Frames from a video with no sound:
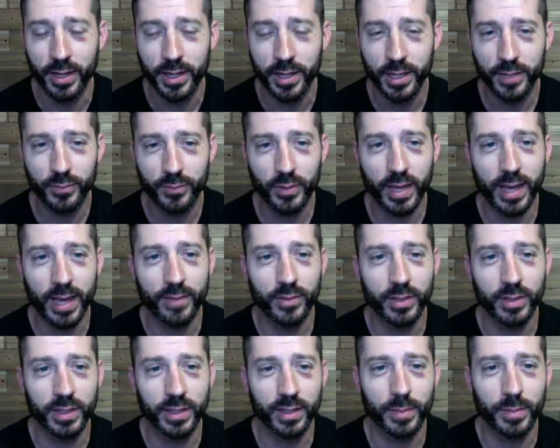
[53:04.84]
If you
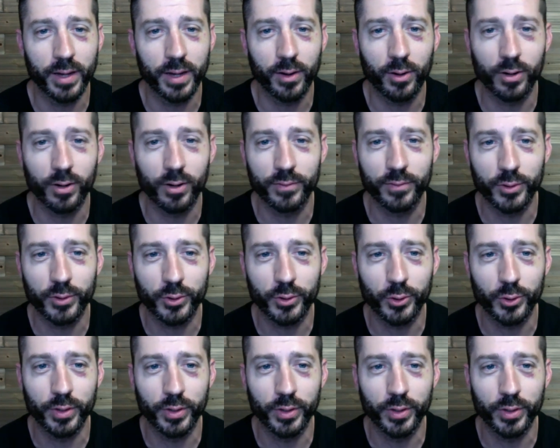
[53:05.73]
haven't, get my art of
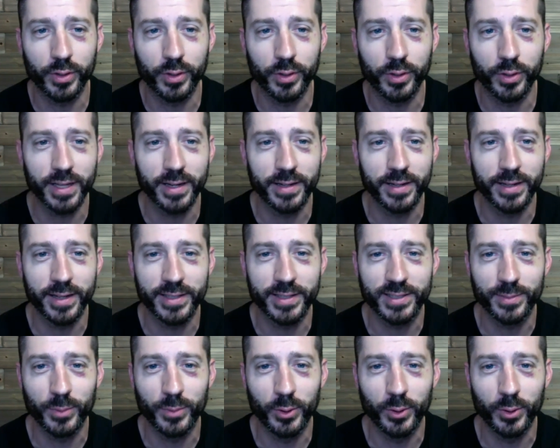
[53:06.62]
recruiting. I just had a
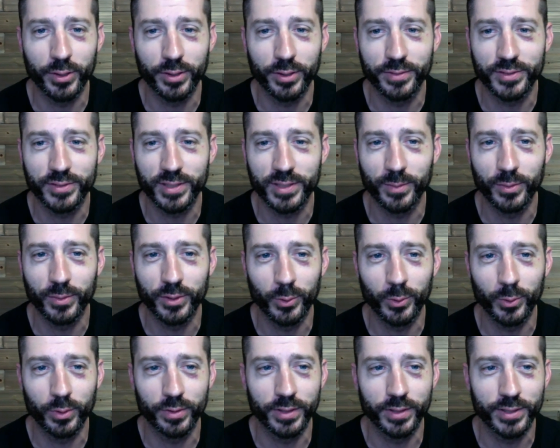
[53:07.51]
testimonial of someone
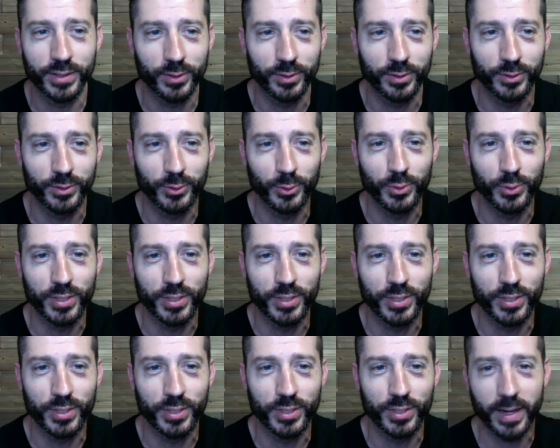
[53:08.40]
who only sold 2
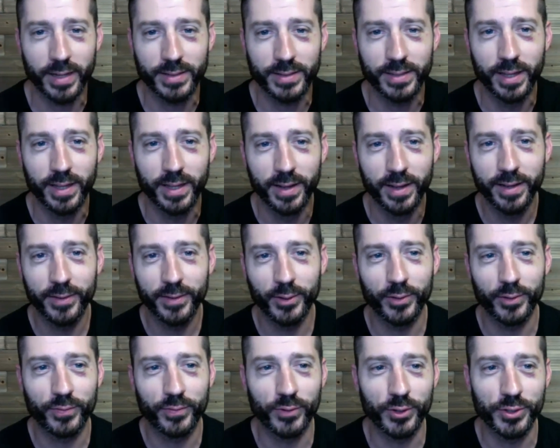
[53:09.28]
challenge packs in
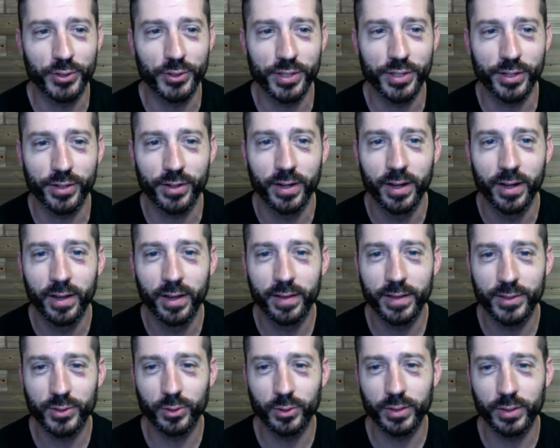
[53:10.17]
their first year.
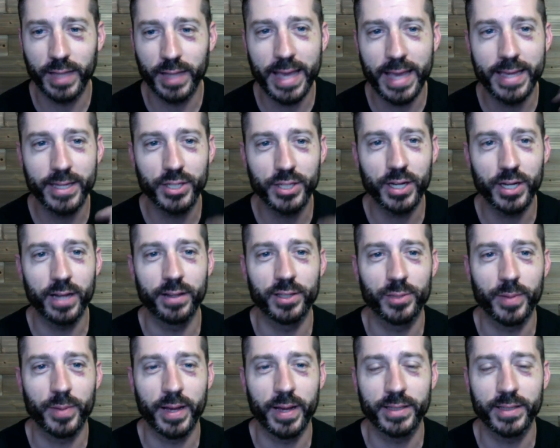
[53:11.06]
They sold 8
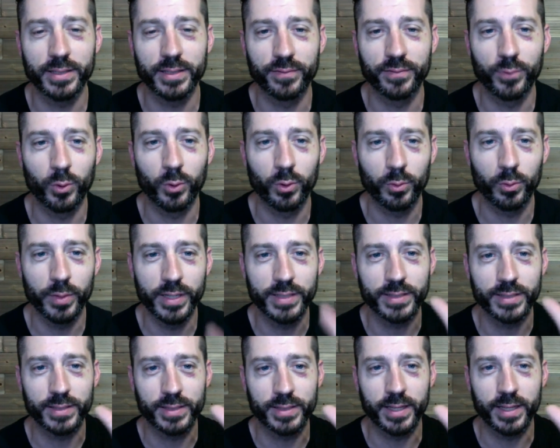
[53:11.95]
challenge packs in 4
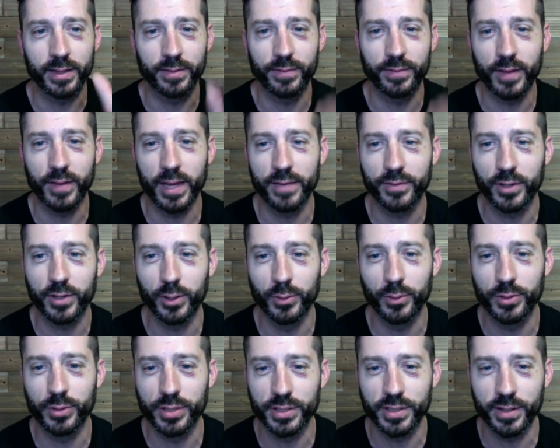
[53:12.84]
weeks and signed 5
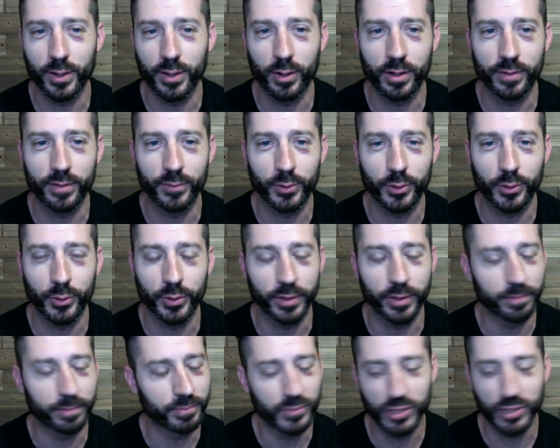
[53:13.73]
coaches in the art of
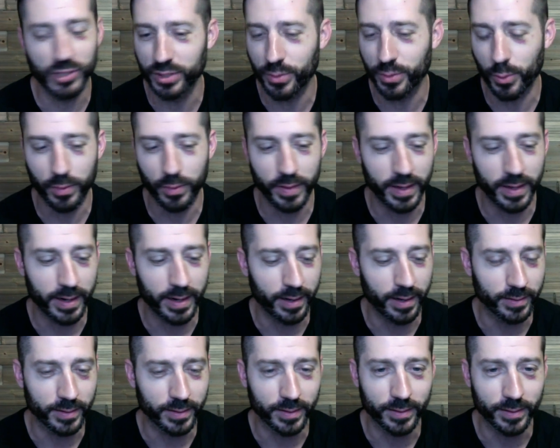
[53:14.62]
recruiting. Just throwing that
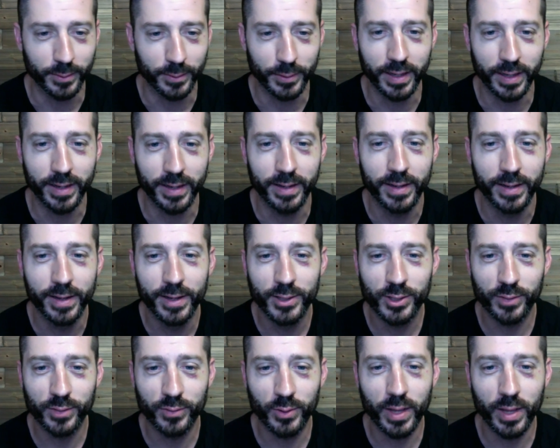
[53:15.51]
out there, okay?
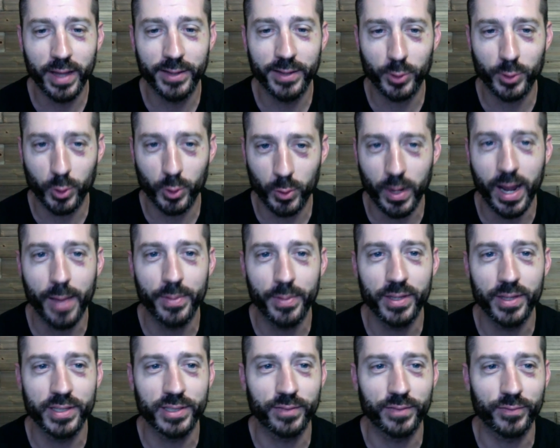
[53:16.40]
So if you had as
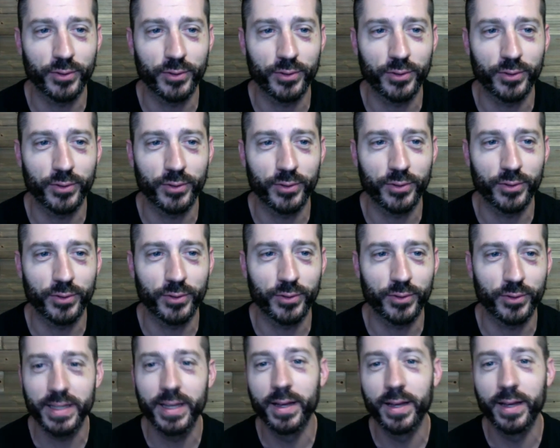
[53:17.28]
crappy as a first year as
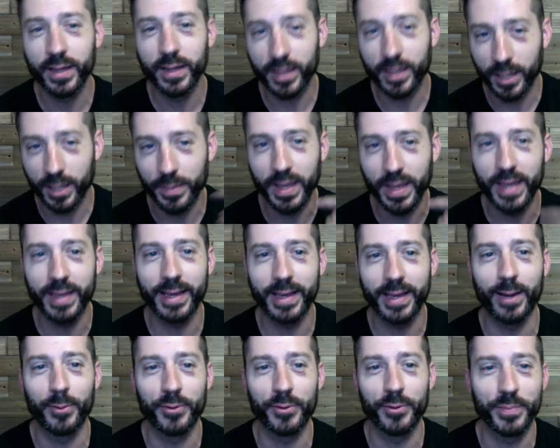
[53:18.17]
me, come hang
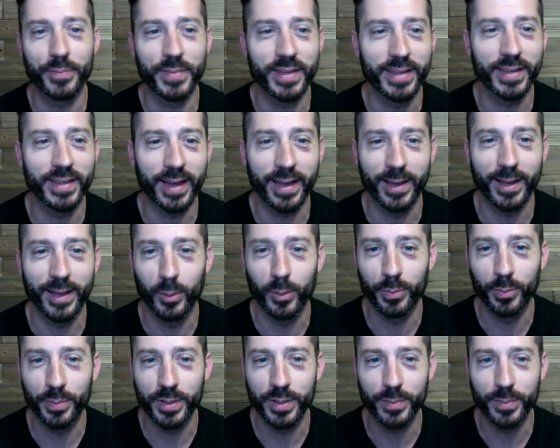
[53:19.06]
out with me. I
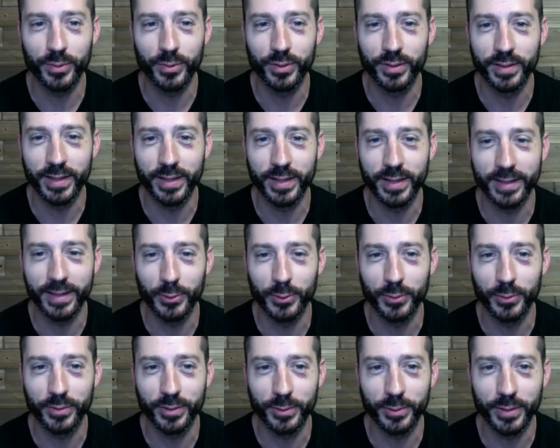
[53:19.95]
help people like
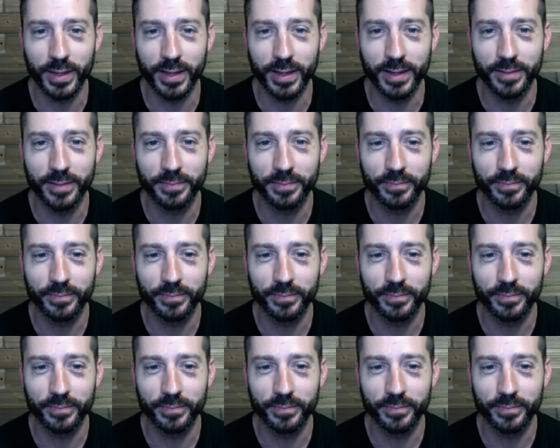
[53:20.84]
you, okay?